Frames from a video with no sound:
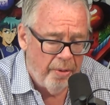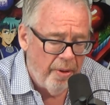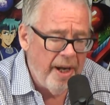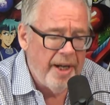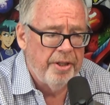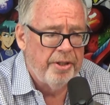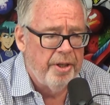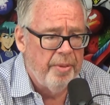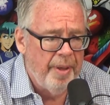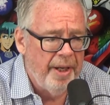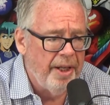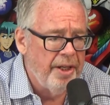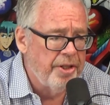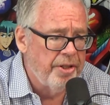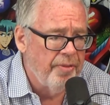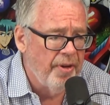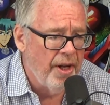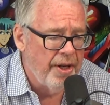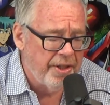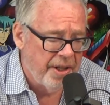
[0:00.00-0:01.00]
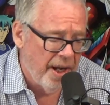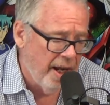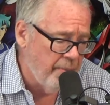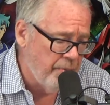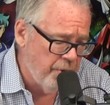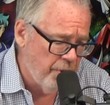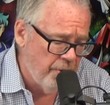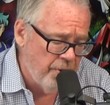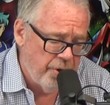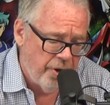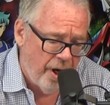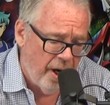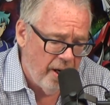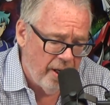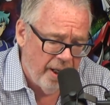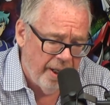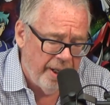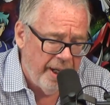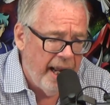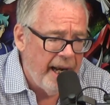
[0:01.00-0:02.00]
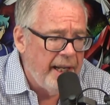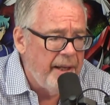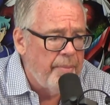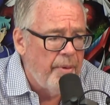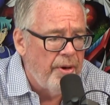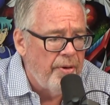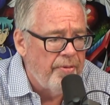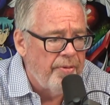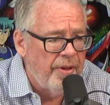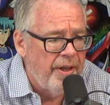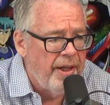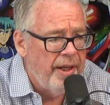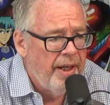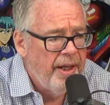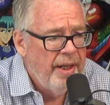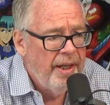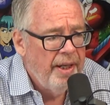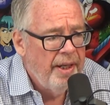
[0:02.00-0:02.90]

greatest comedians of all time, George Carlin, Eddie Murphy.